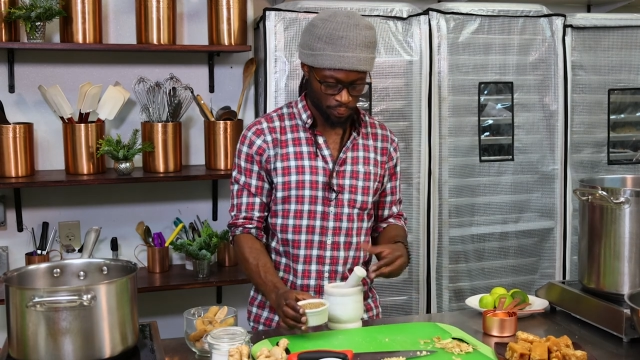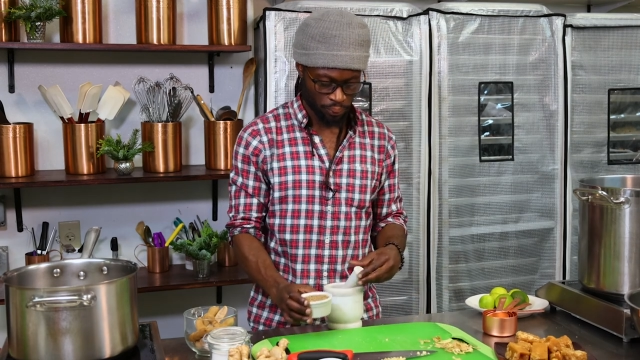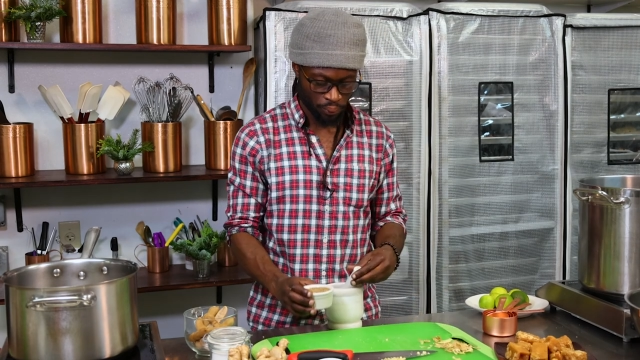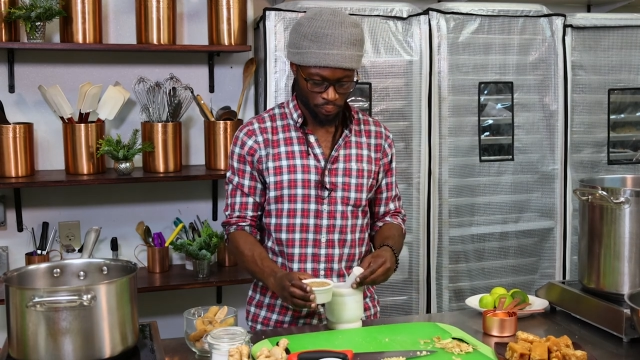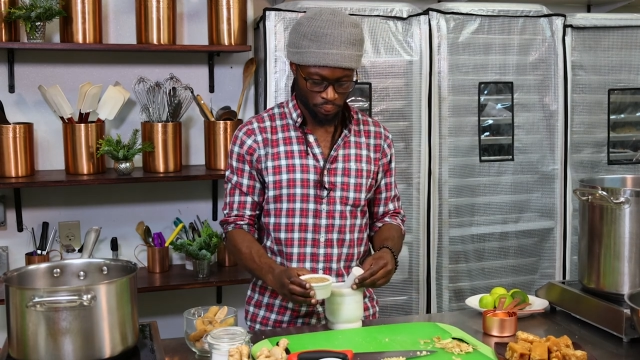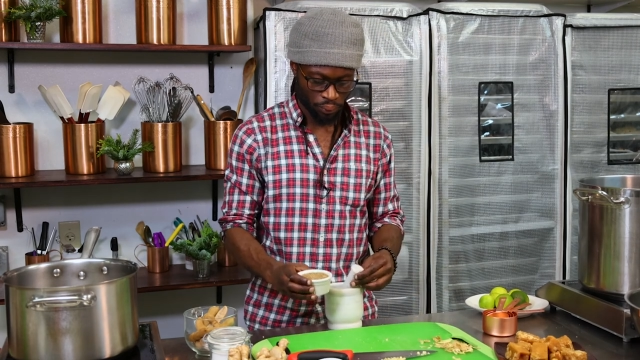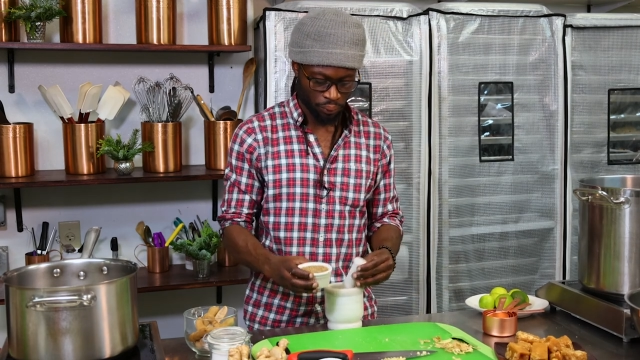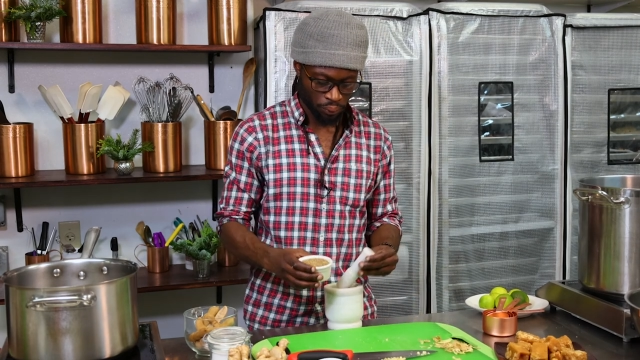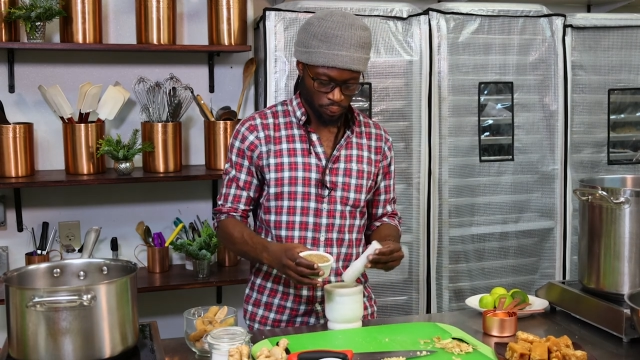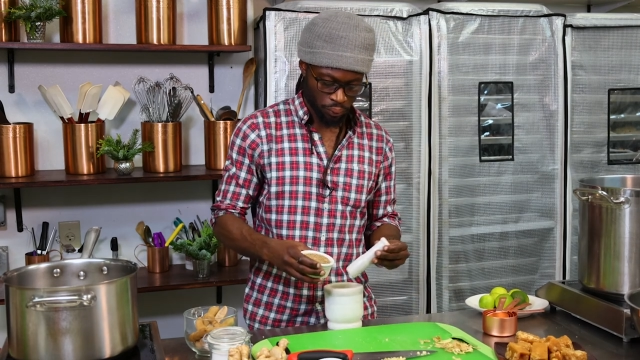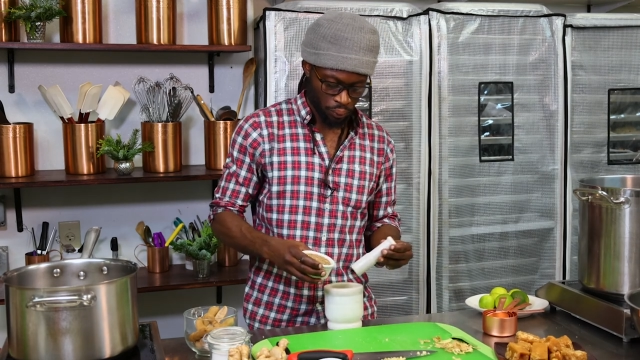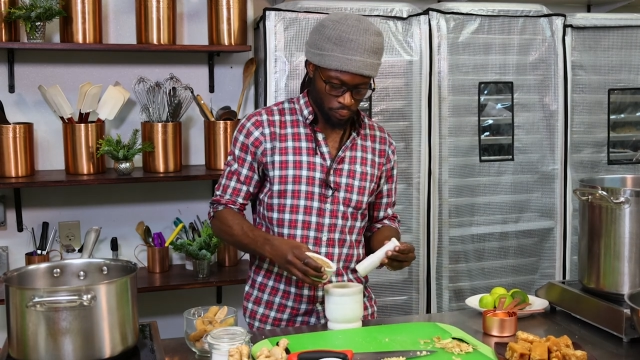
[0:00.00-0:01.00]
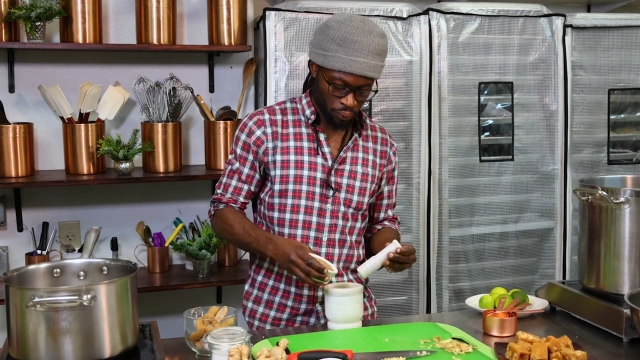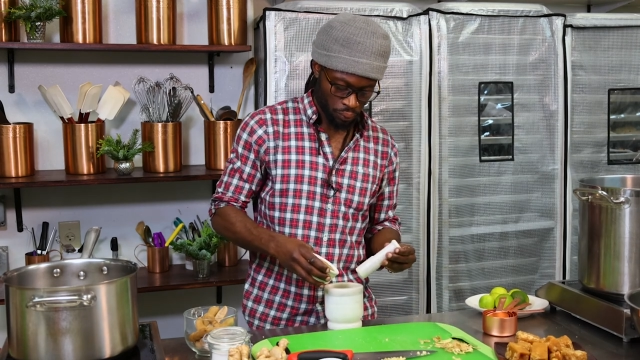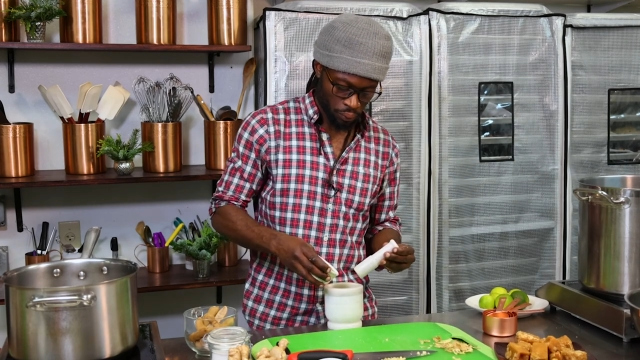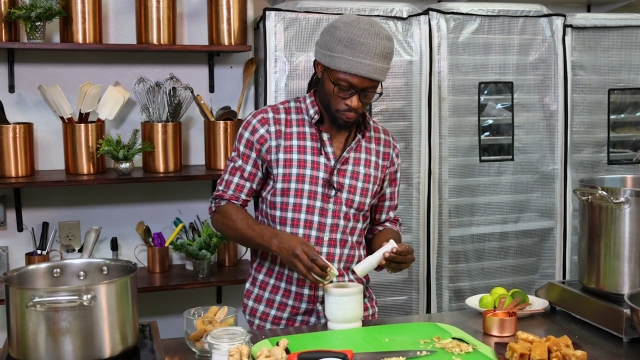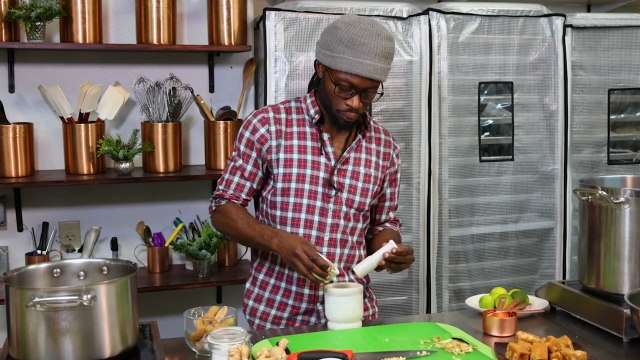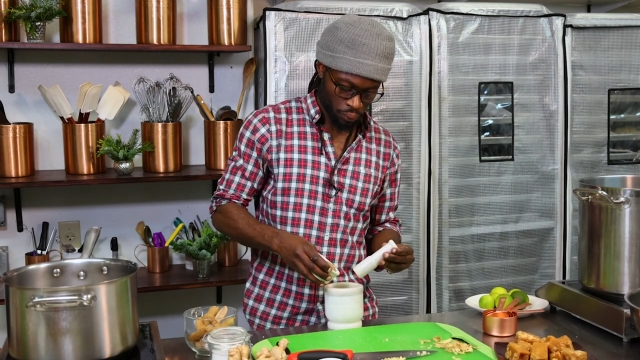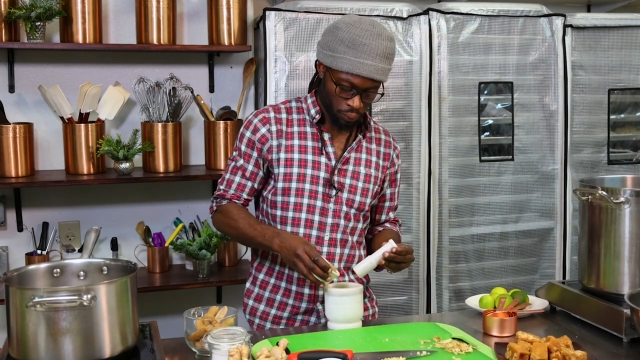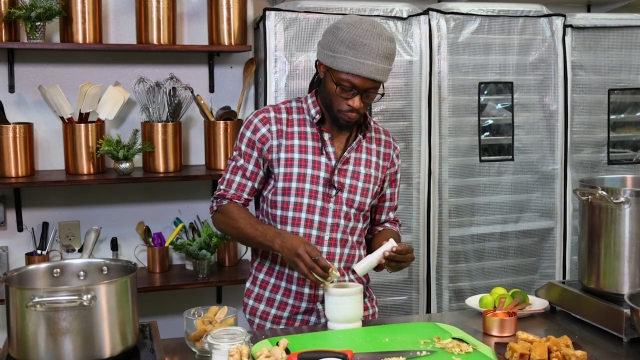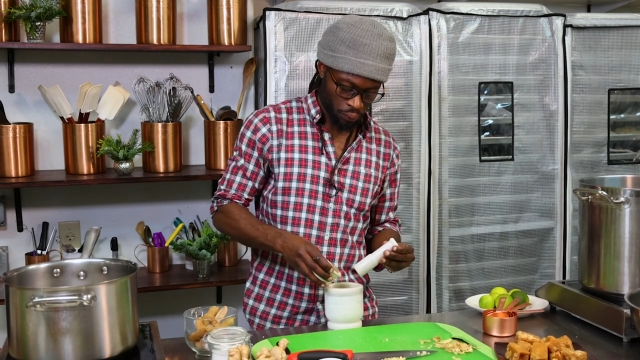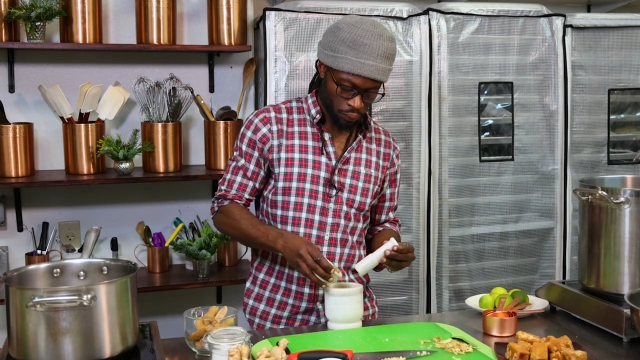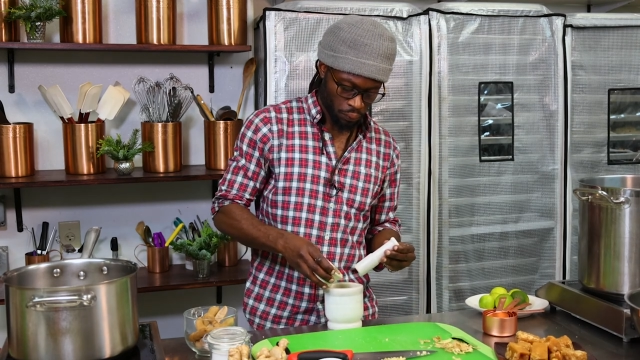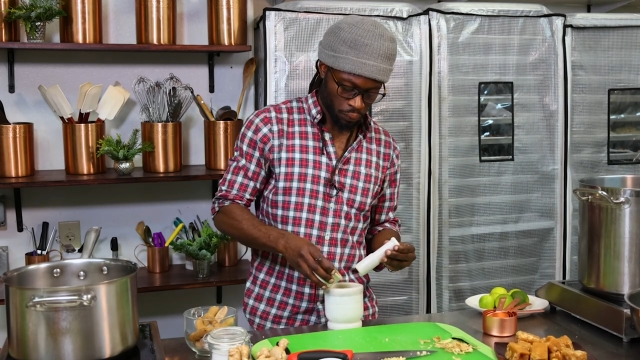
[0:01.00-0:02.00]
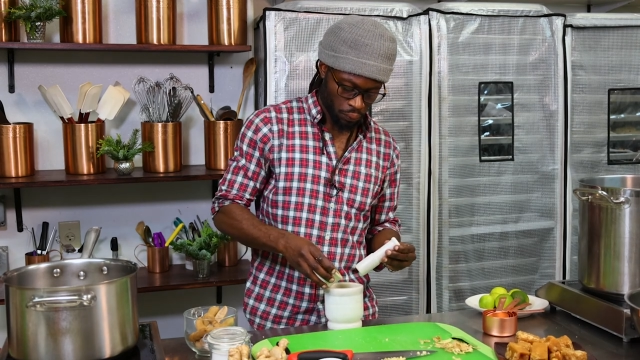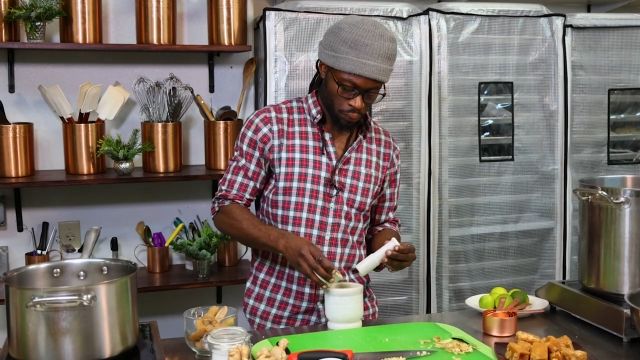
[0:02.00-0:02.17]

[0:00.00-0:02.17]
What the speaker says: Nothing is said.